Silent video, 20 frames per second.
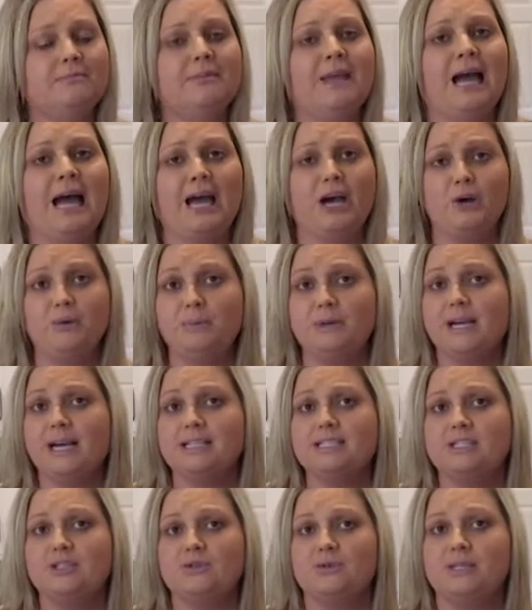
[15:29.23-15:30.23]
I hope you
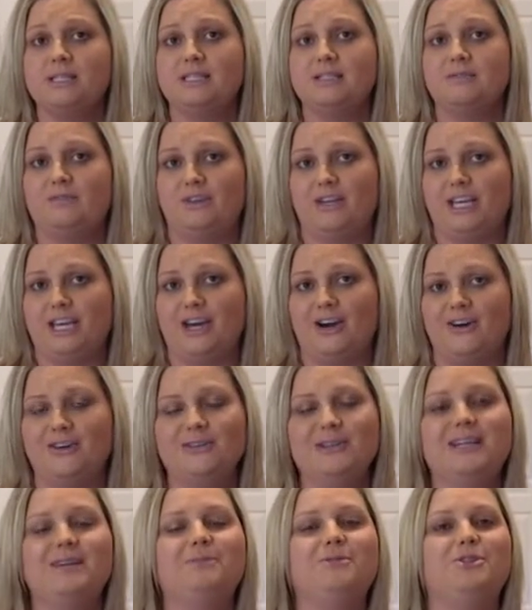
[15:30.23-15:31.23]
guys enjoyed this
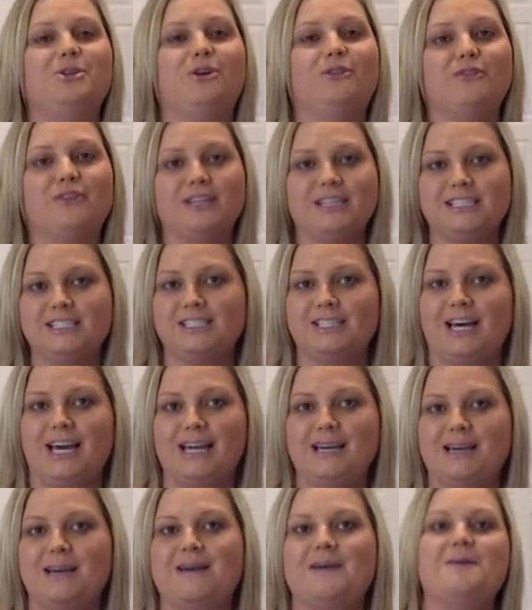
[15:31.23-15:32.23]
video. Don't forget to like
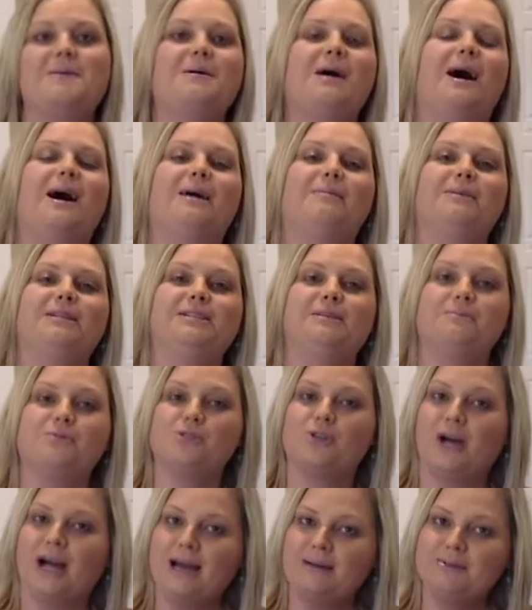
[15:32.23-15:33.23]
and
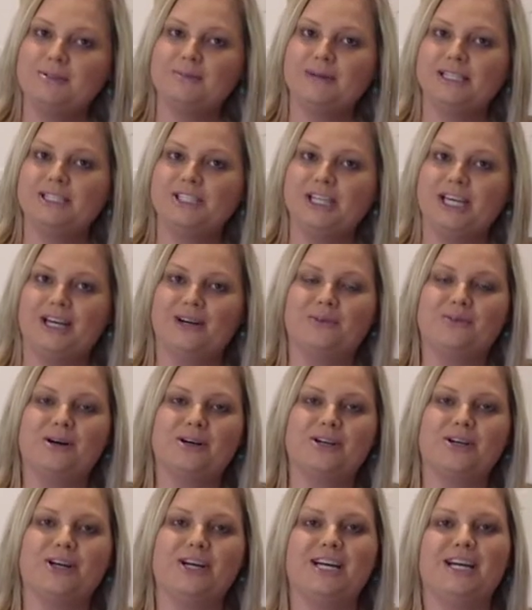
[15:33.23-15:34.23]
subscribe to my channel while
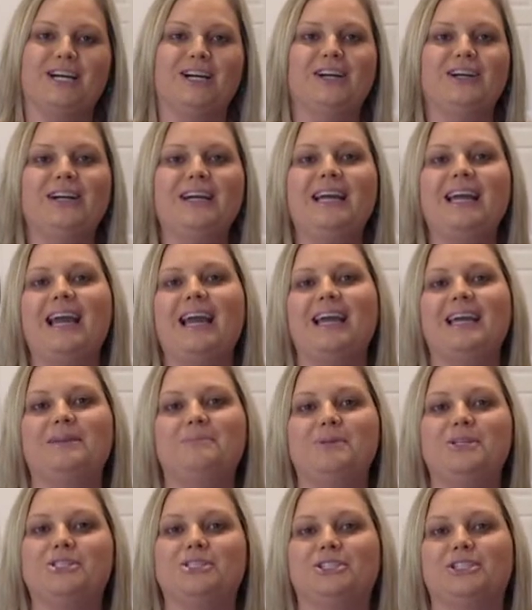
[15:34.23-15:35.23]
you're here, and
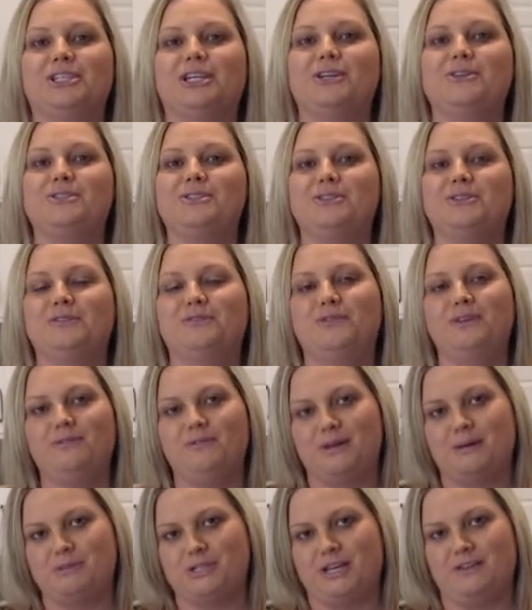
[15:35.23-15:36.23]
be sure to go to
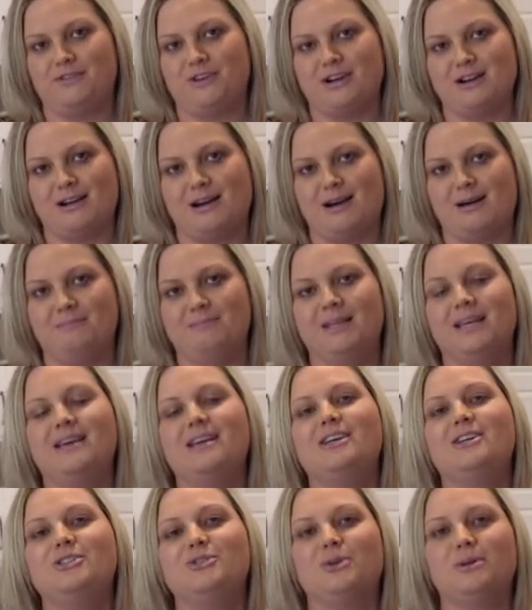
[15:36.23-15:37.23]
theflipflopchef.com.
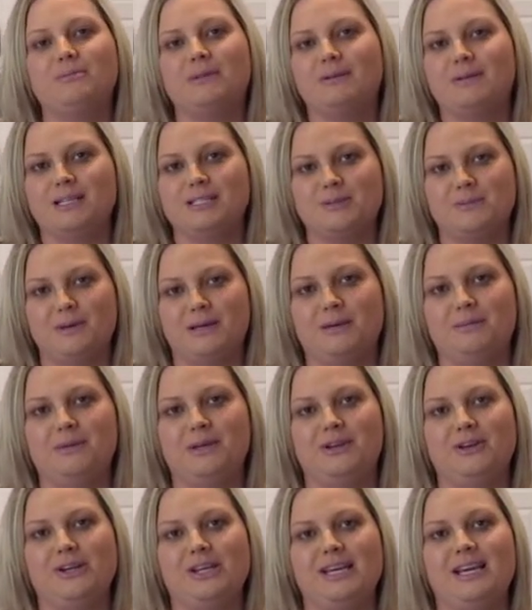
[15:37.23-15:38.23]
Join my recipe
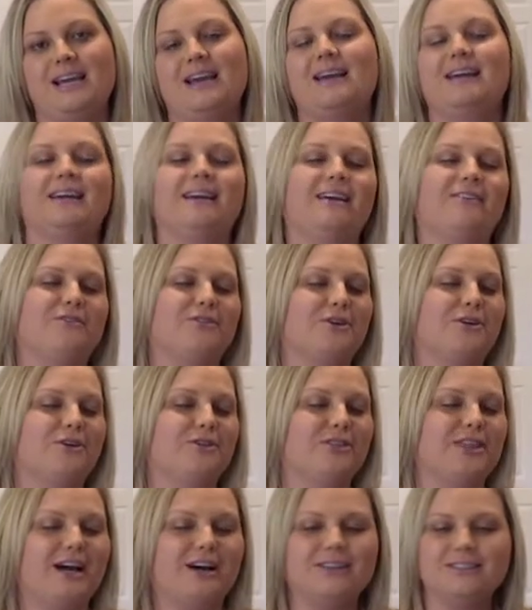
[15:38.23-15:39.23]
community for
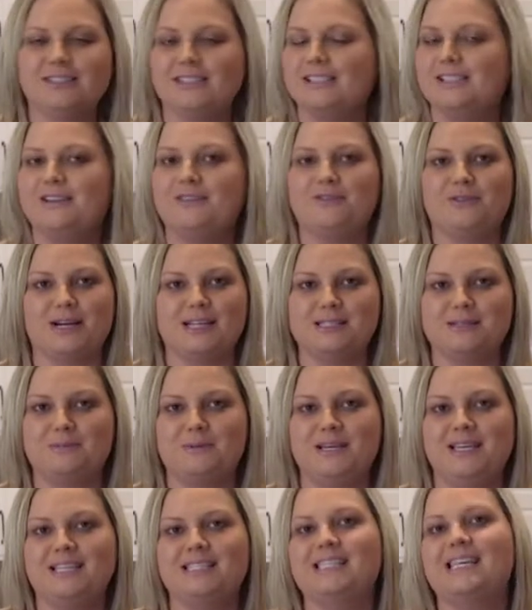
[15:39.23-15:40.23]
thousands of
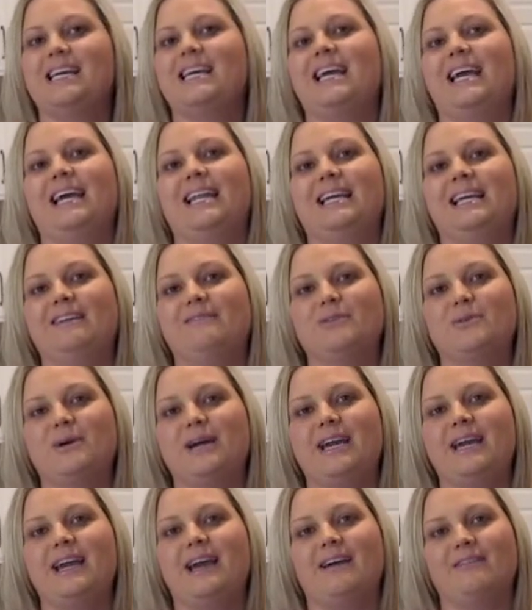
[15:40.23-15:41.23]
recipes and a
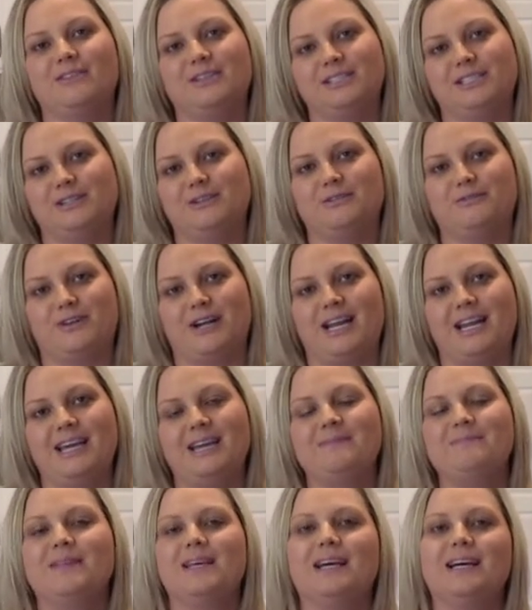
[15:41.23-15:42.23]
giveaway every single Friday.
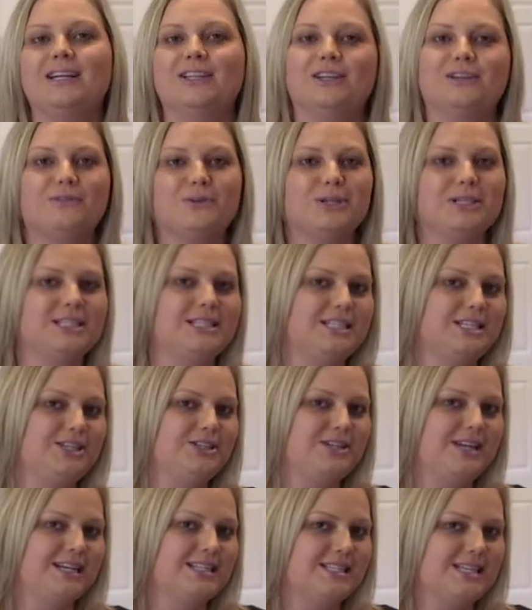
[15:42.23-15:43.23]
Look forward to seeing you
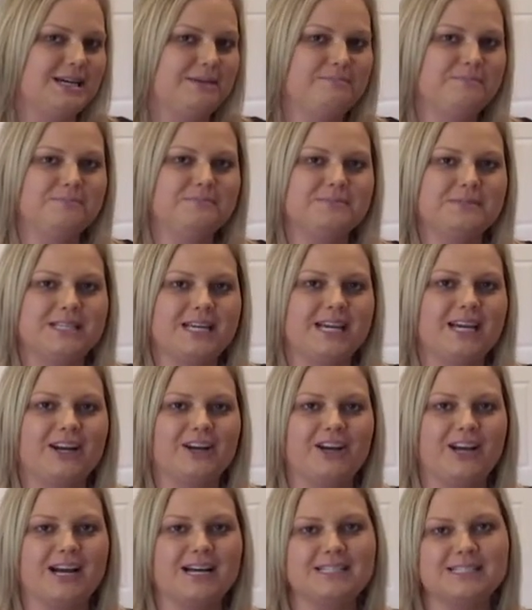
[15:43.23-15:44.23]
next time. Take care, you
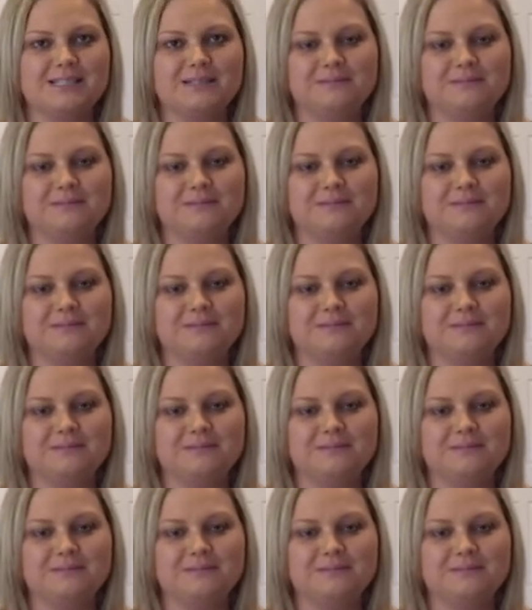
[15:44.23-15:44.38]
guys.